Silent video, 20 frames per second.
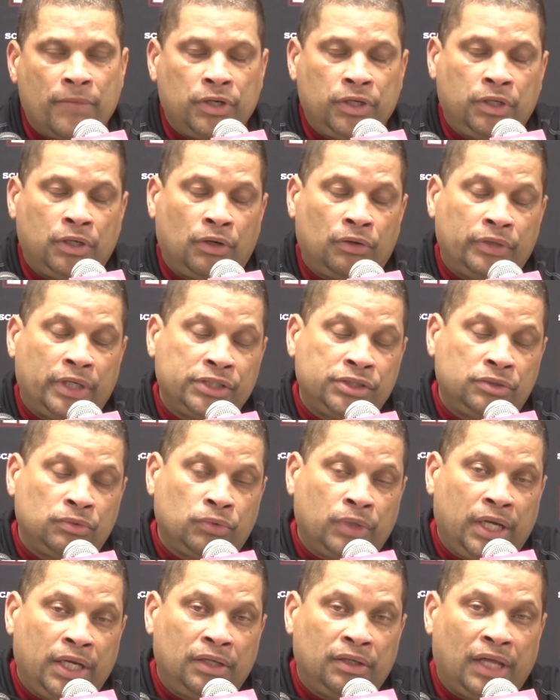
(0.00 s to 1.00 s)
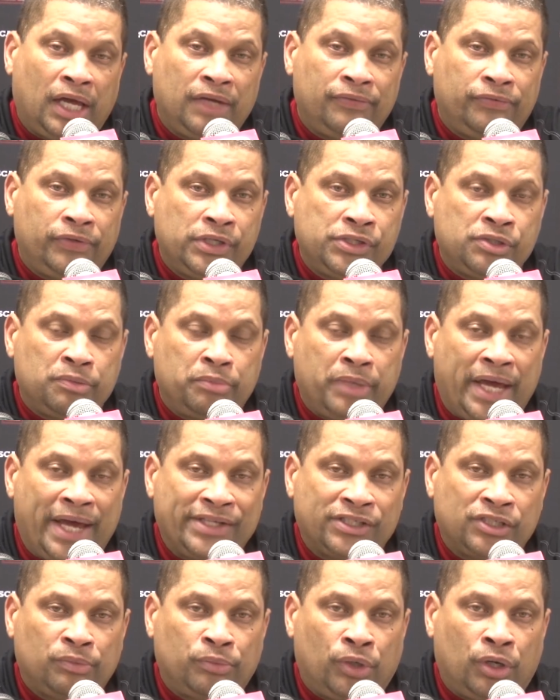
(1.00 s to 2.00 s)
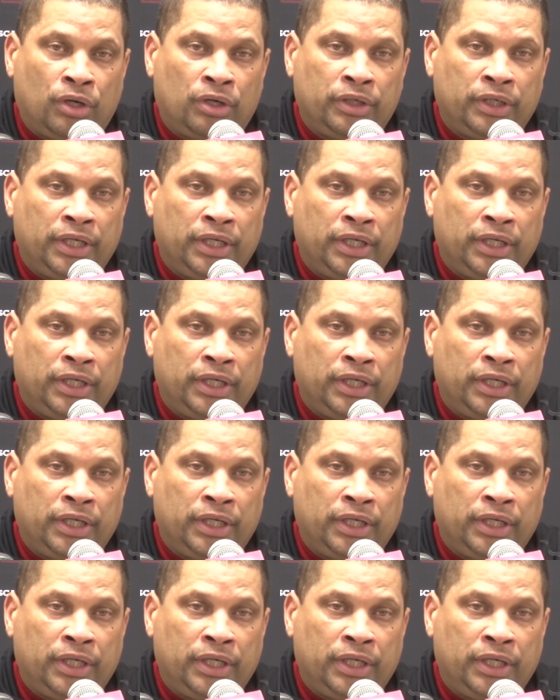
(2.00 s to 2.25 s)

you know, that's the way life is in basketball.